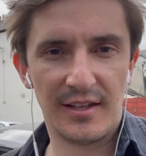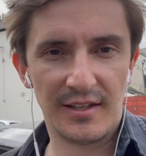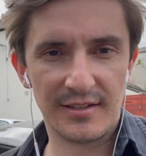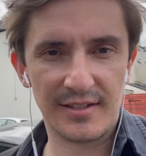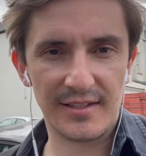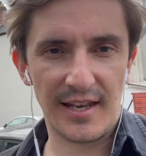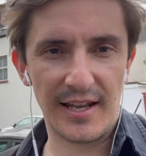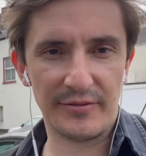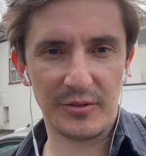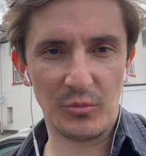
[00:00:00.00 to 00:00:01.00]
This is
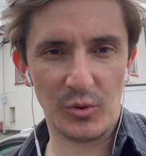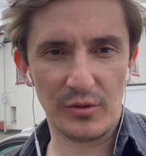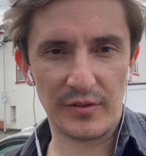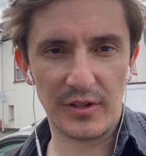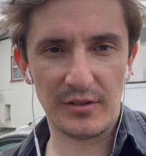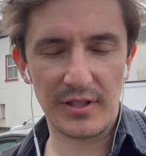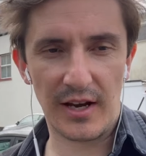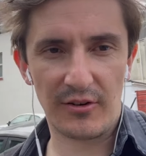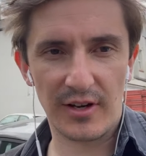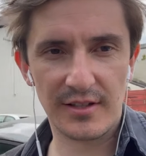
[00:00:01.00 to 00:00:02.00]
11 Moorview
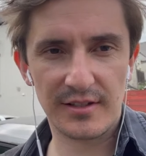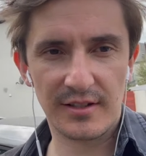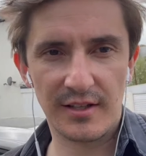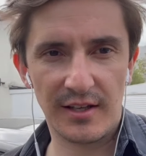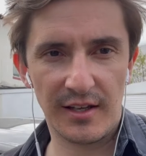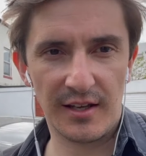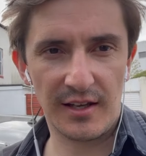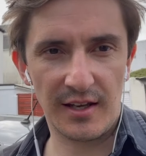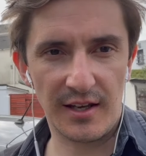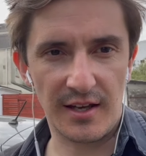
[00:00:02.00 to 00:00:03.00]
Terrace,
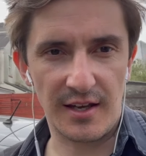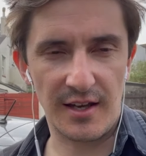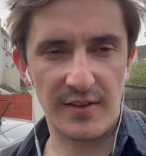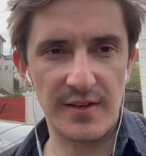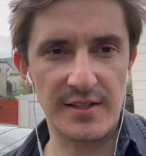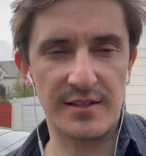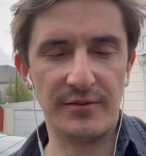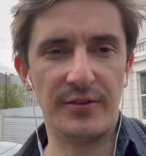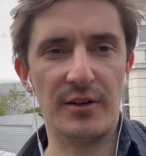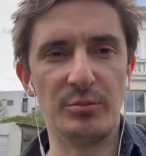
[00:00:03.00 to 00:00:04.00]
and this is the
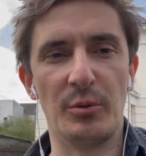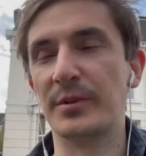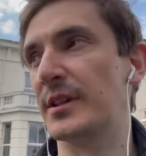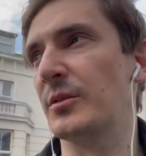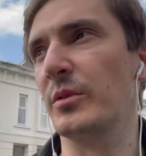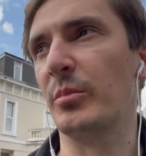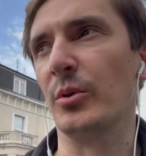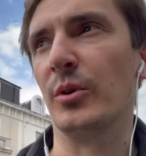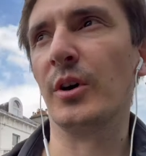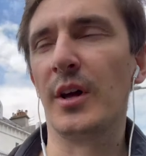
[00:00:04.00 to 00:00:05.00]
first property that we
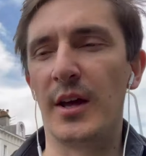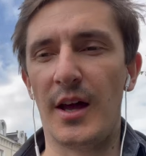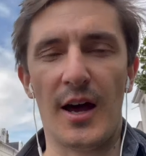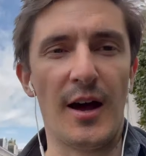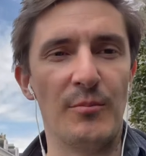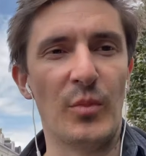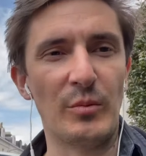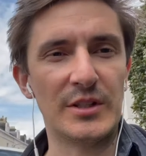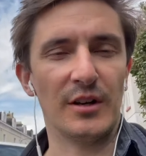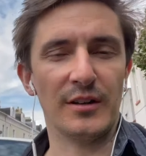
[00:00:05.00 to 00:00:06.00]
bought when
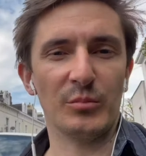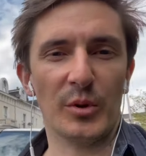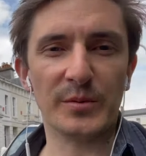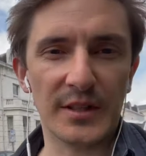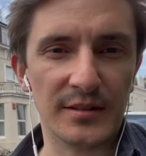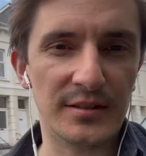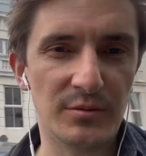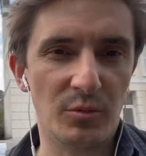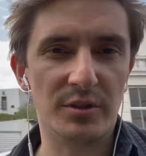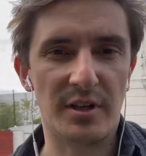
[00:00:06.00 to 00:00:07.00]
we started in property. This is
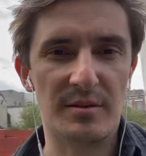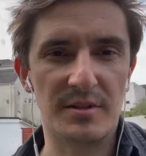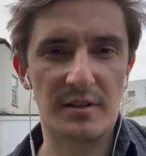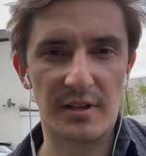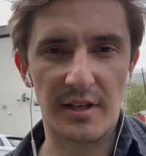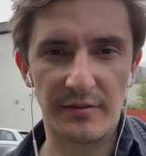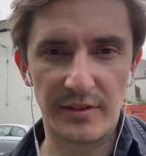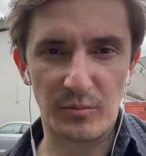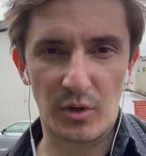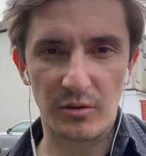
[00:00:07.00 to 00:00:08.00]
what James and I lived
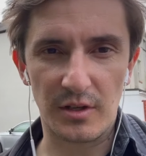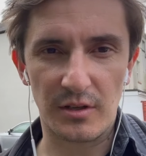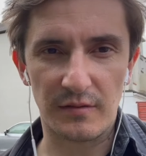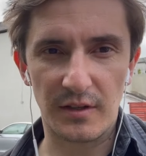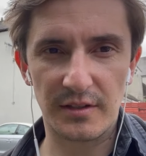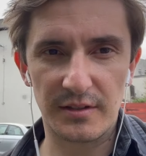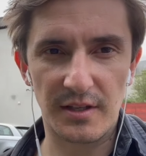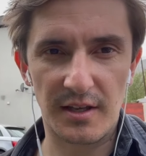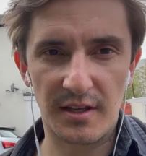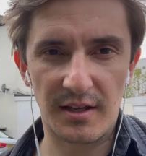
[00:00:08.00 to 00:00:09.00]
in while we were at university,
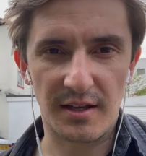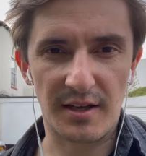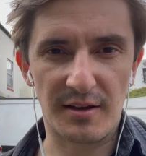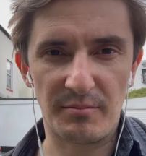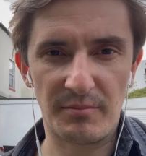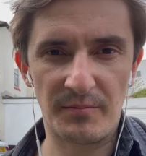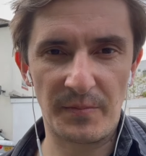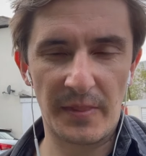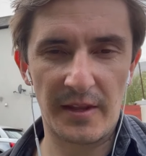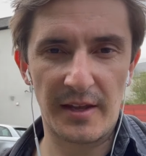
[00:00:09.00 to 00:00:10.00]

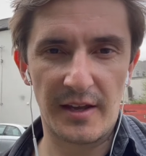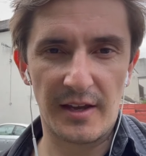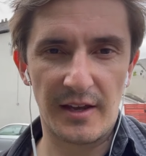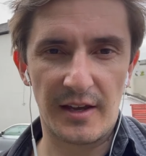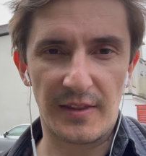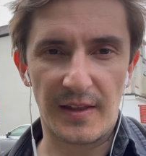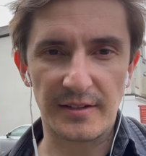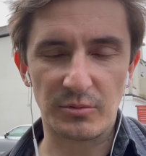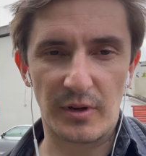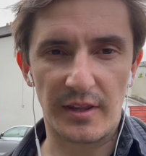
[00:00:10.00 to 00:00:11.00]
and
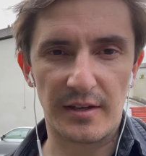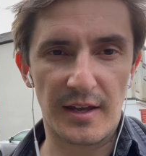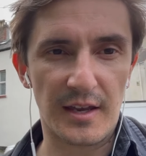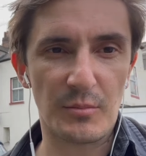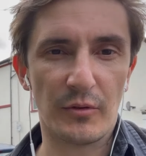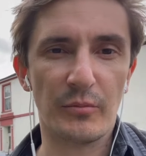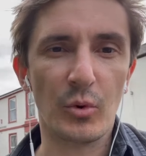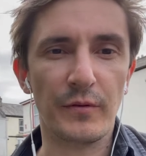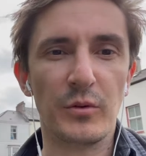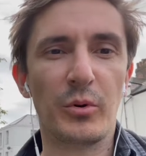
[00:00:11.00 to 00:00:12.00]
that's where the name of
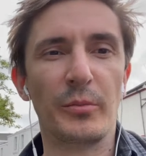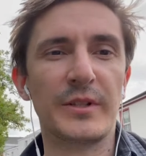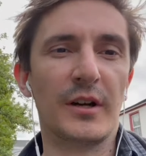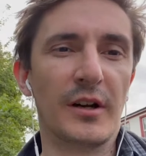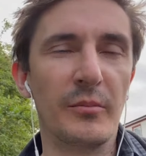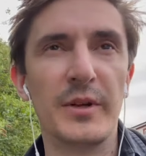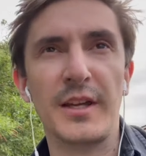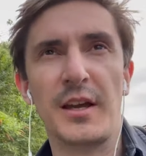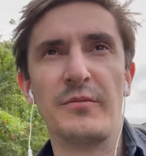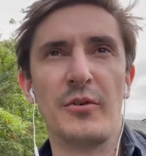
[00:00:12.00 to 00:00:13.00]
Moorview Property, our company,
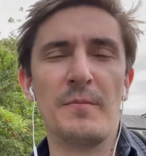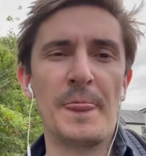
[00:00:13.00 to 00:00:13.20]
came from.